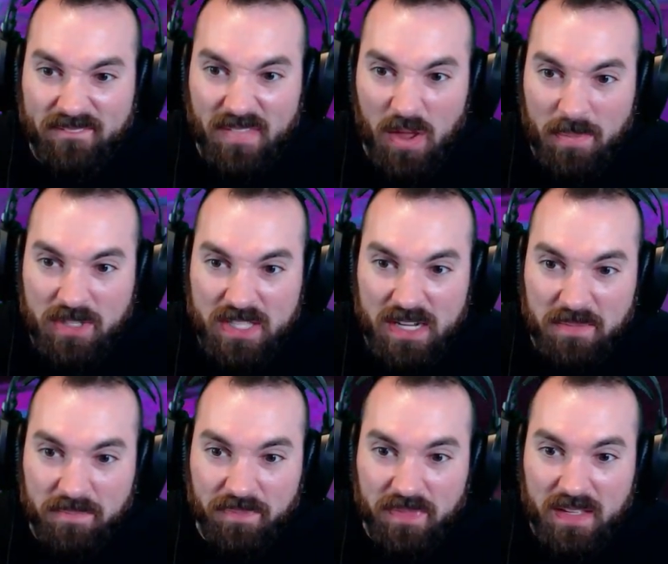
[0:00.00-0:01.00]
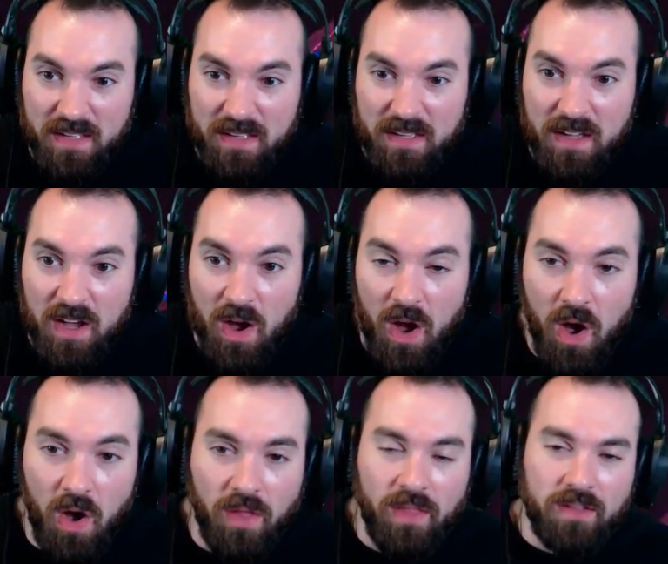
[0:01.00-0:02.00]
almost there.
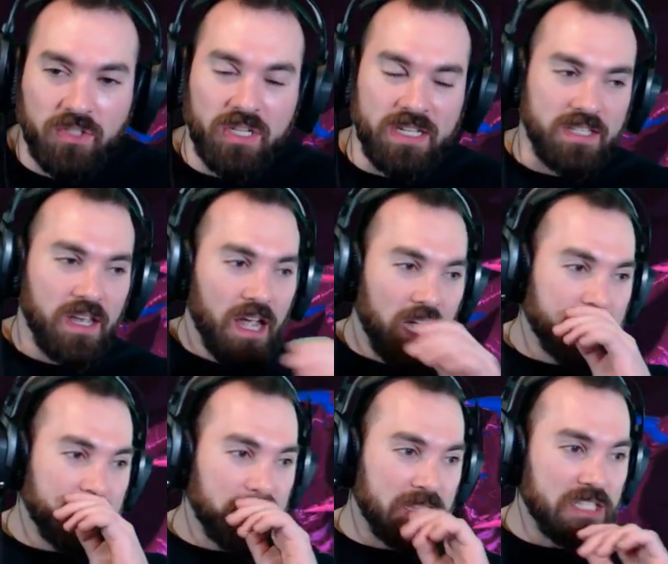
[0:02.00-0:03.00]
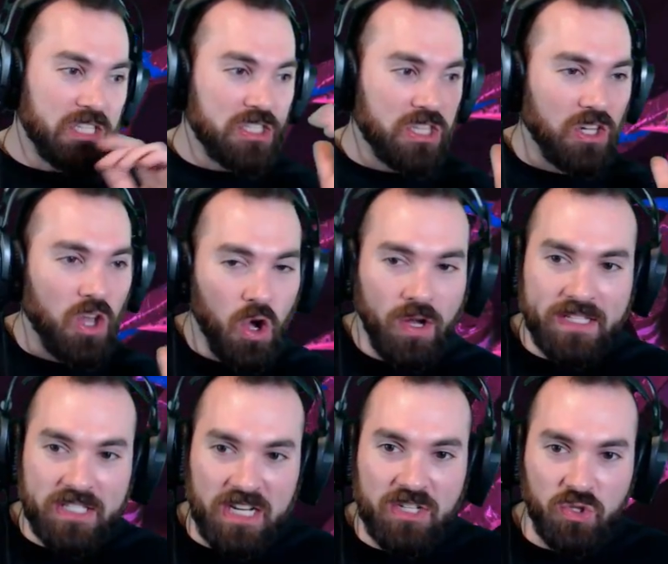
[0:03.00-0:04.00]
Oh, jeez. It's this is the
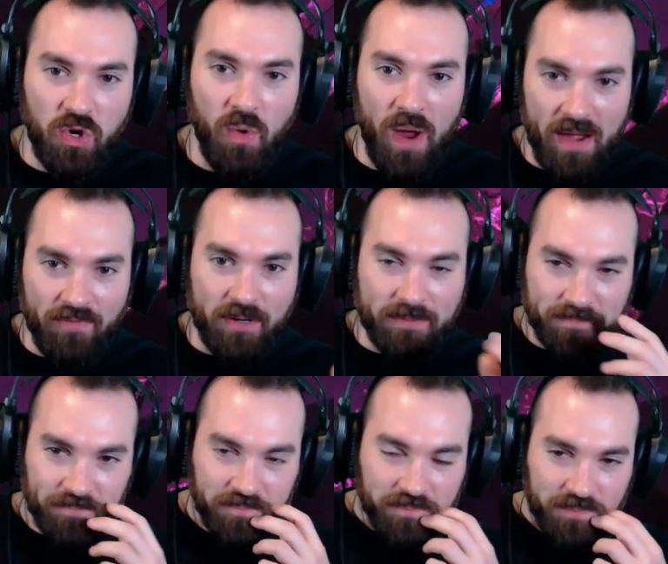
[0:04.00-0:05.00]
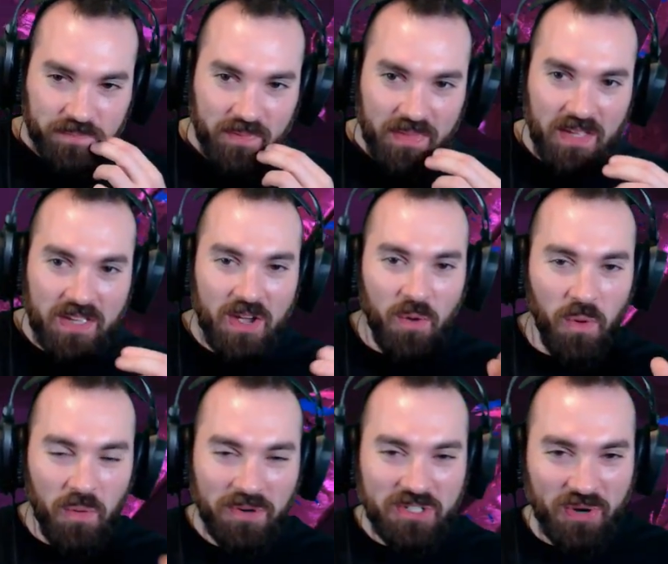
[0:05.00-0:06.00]
longest intro ever.
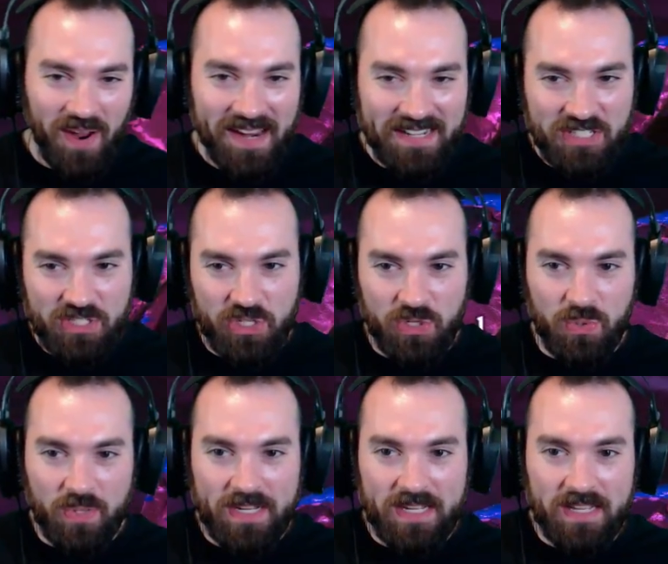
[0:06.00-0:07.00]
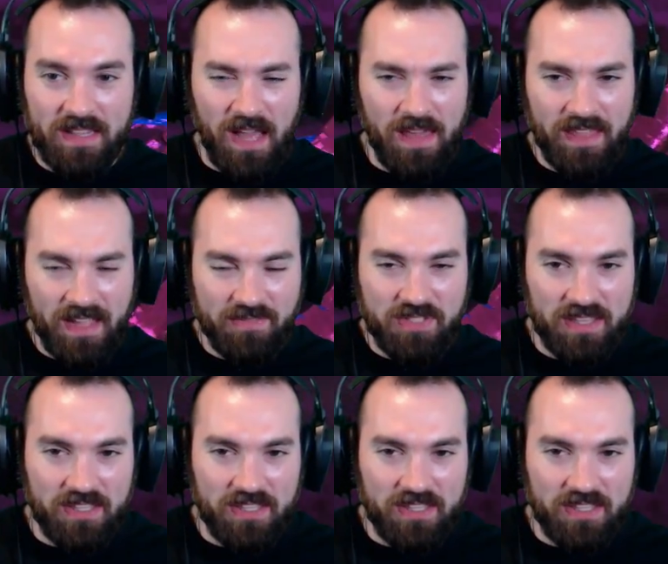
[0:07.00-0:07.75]
What we're trying to do, I think I've said